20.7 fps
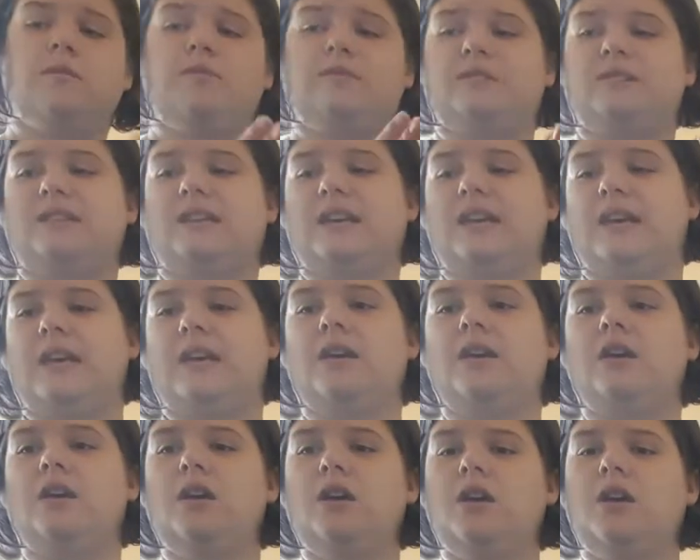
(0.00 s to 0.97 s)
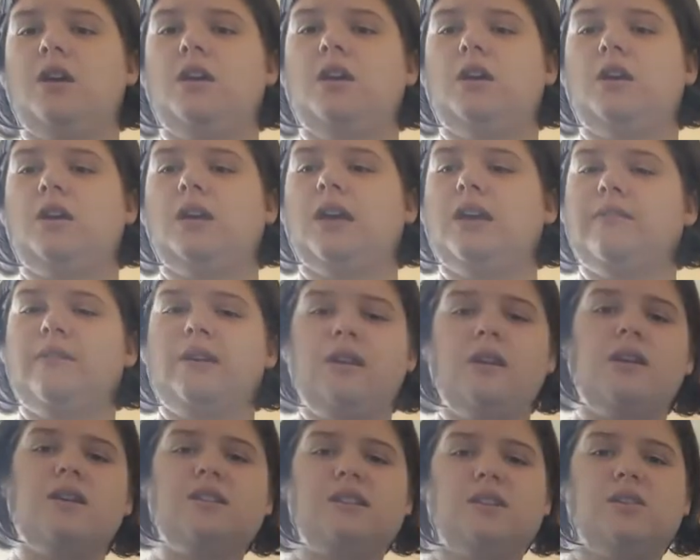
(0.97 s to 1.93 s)
Obviously, give it a
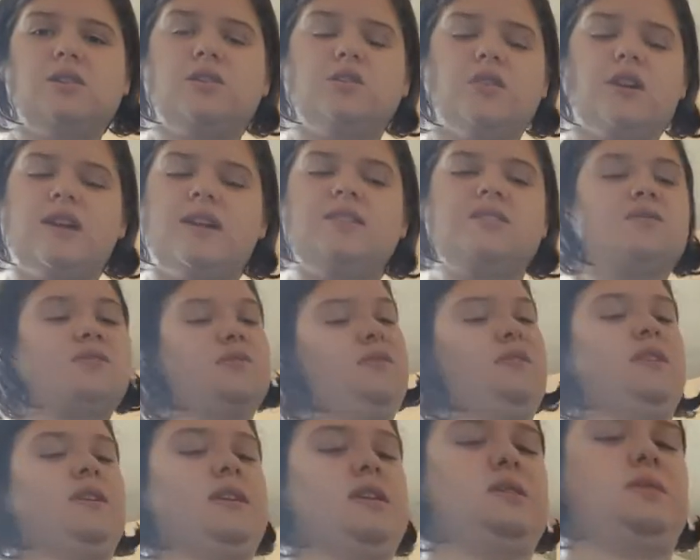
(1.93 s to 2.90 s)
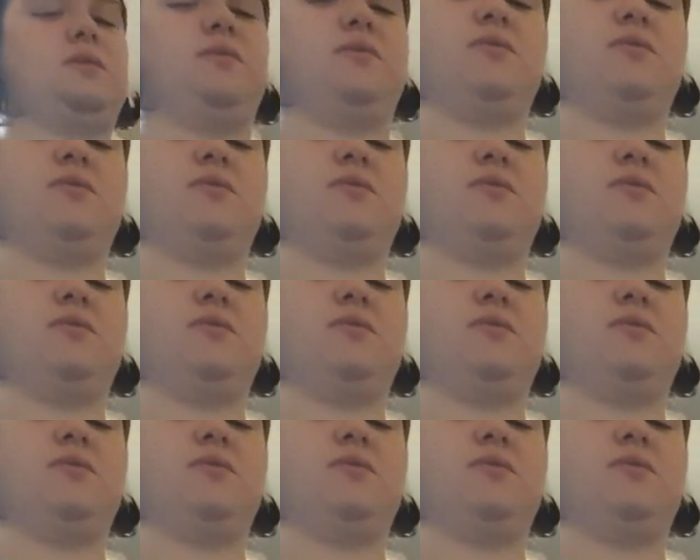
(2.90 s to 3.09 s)
nice little grease first